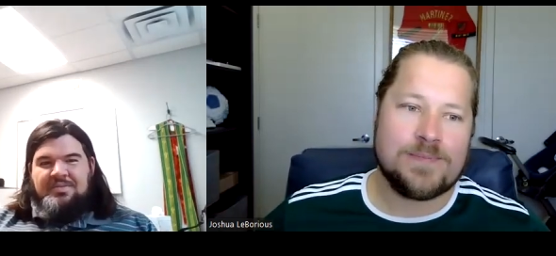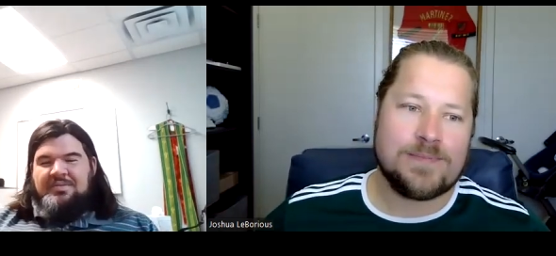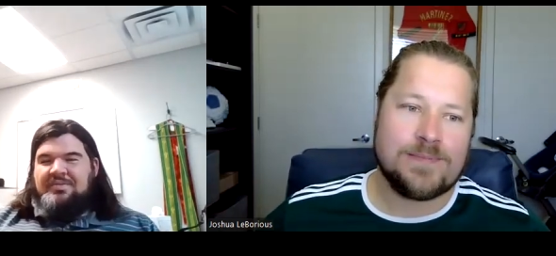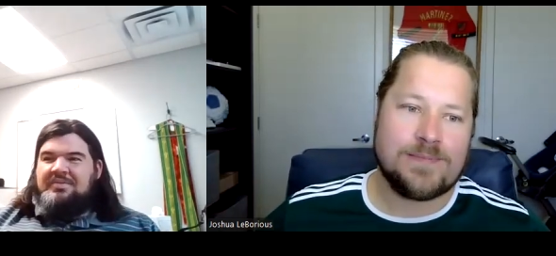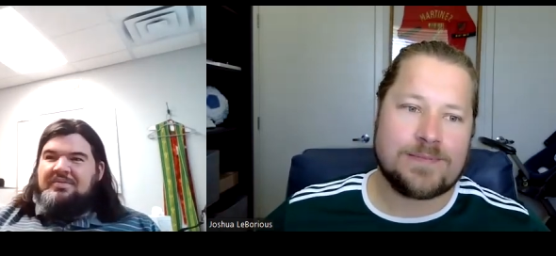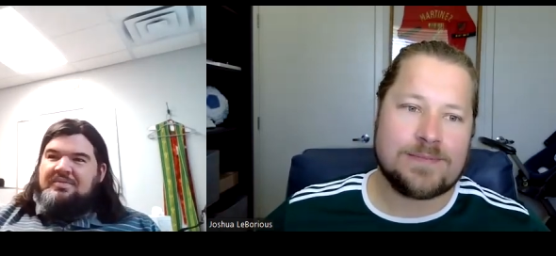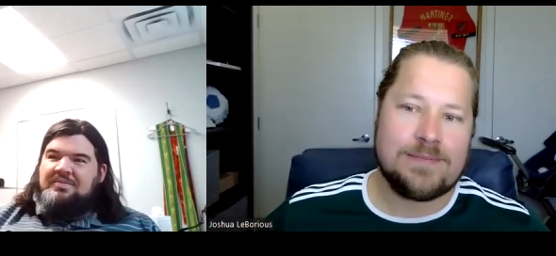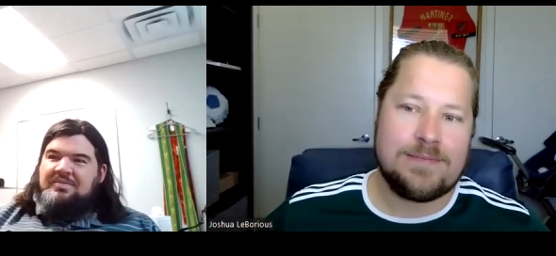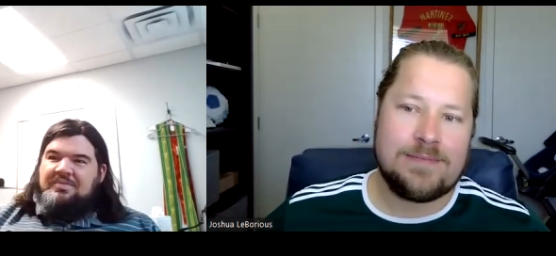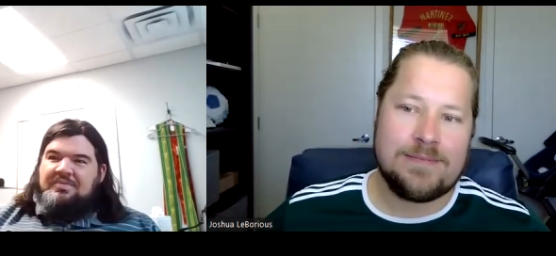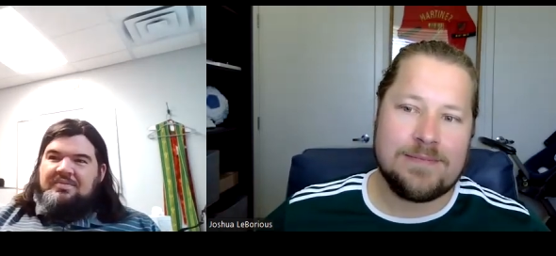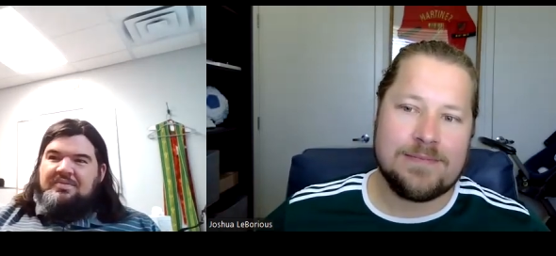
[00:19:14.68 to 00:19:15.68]

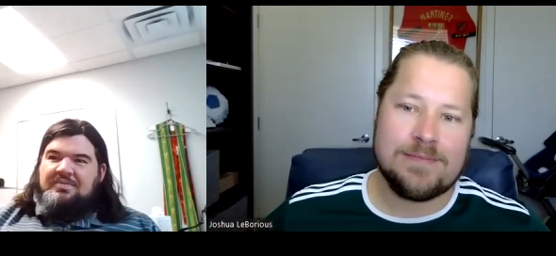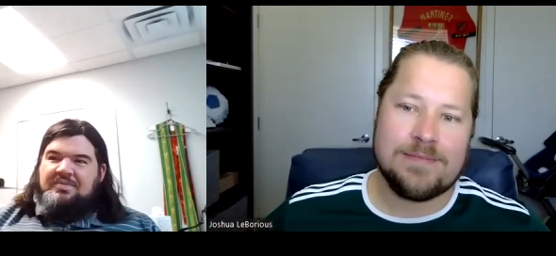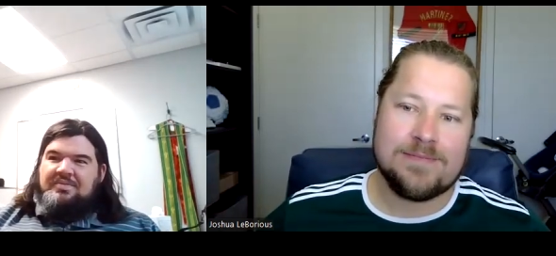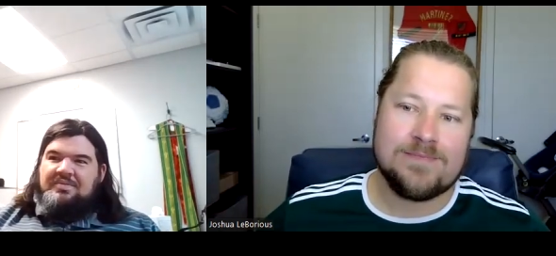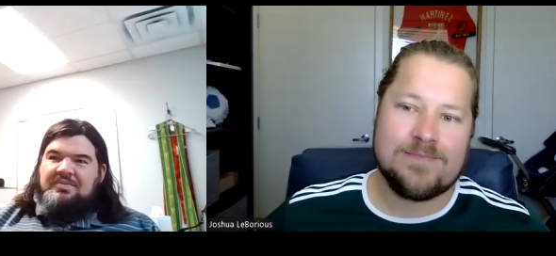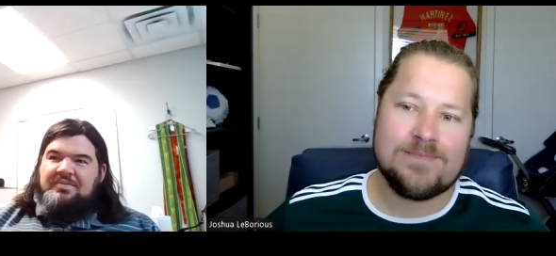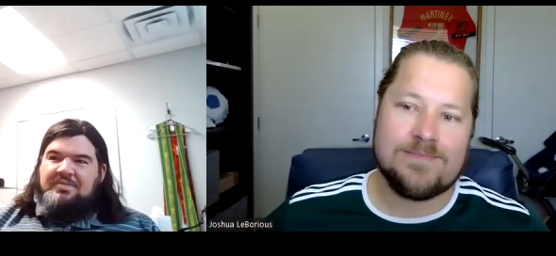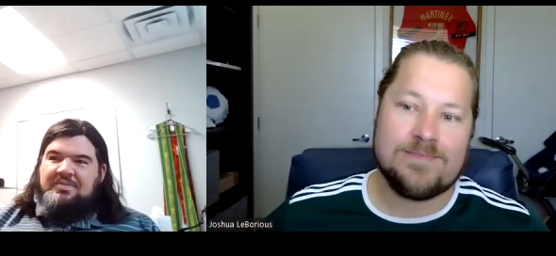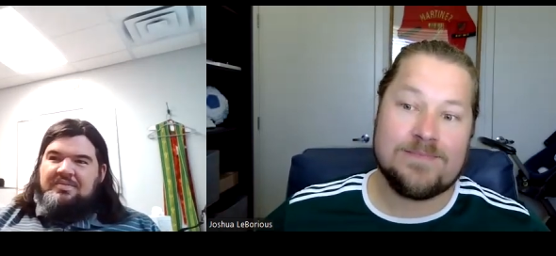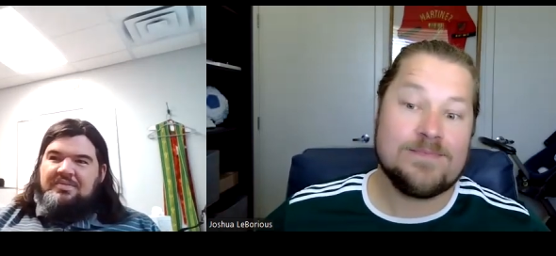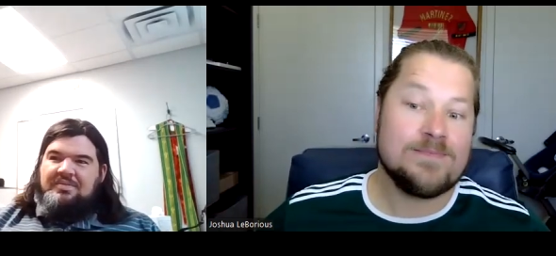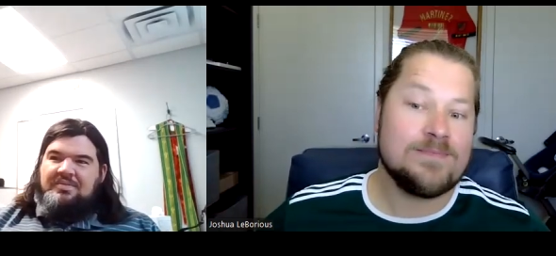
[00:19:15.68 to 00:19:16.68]

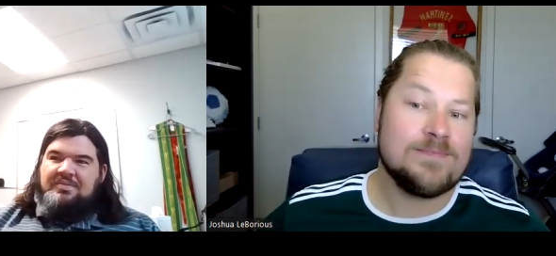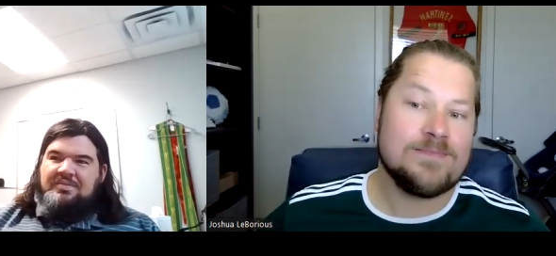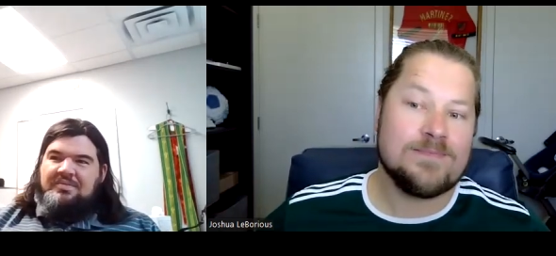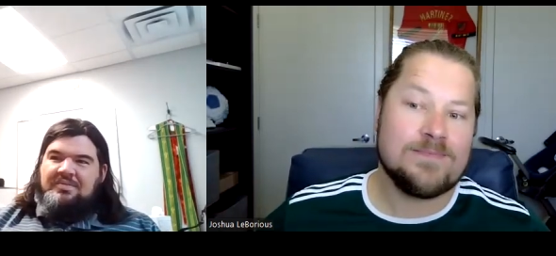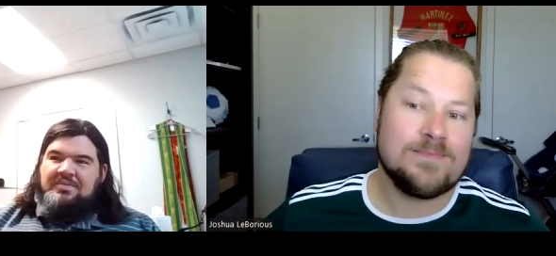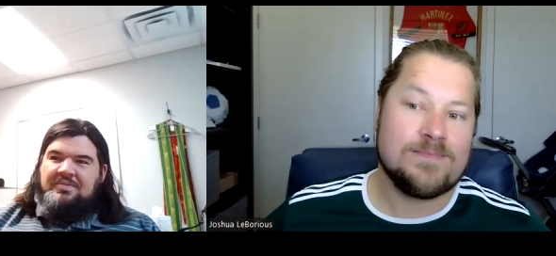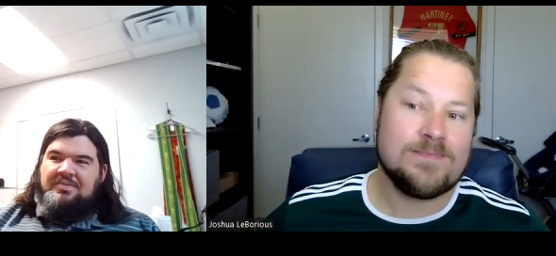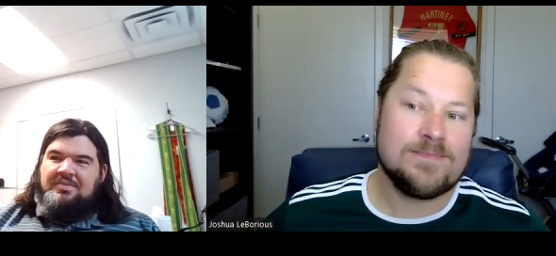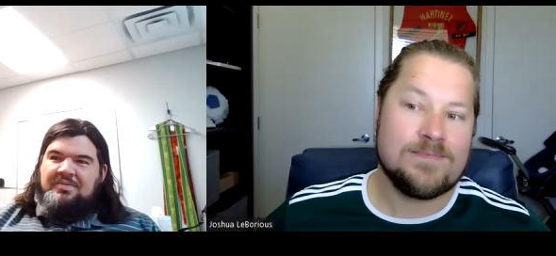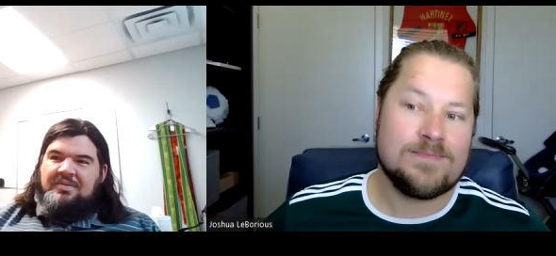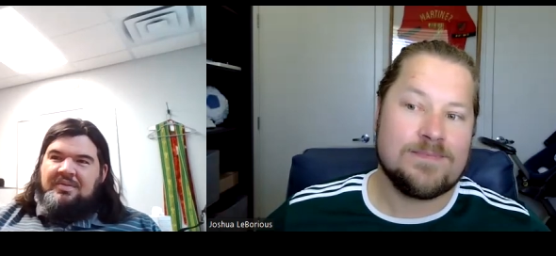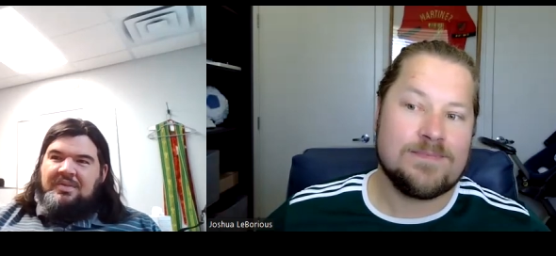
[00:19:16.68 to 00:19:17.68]

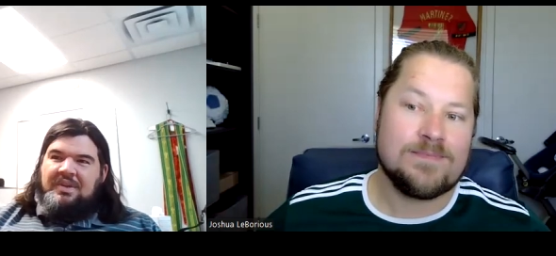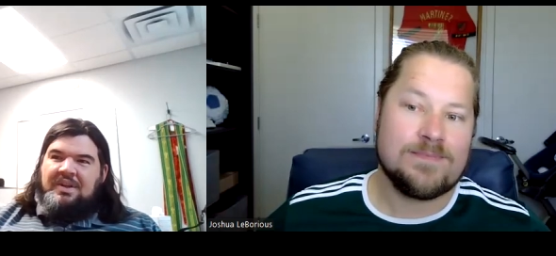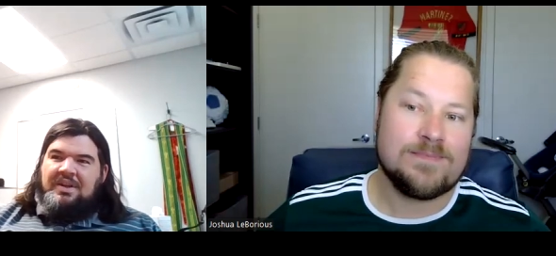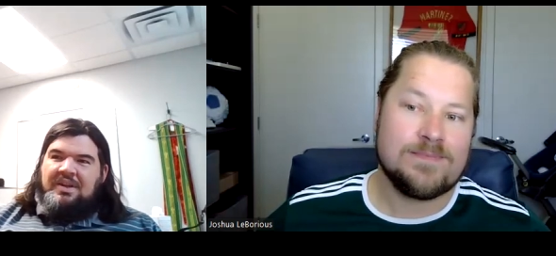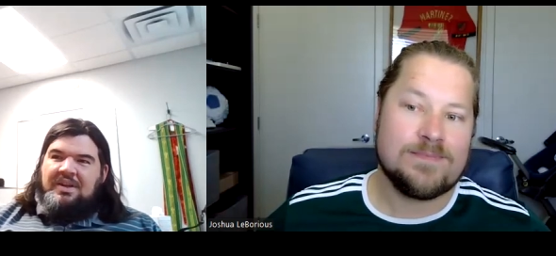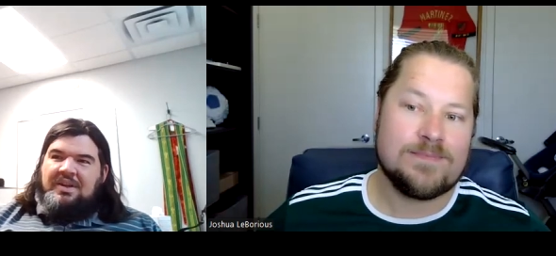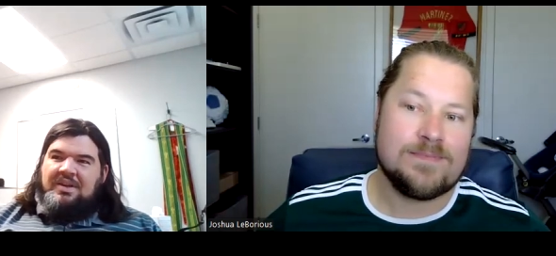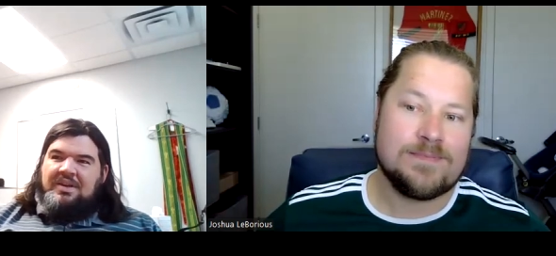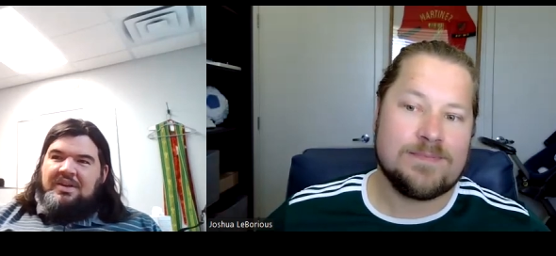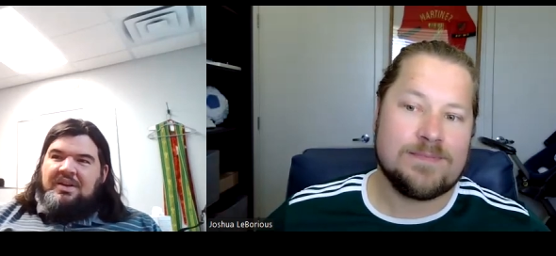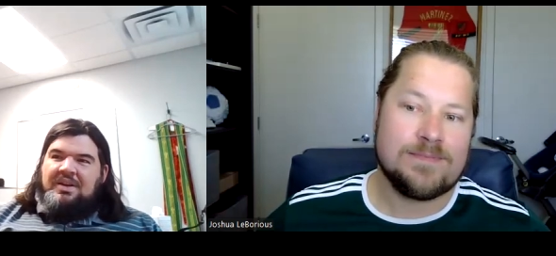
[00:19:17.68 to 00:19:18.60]
Nothing is said.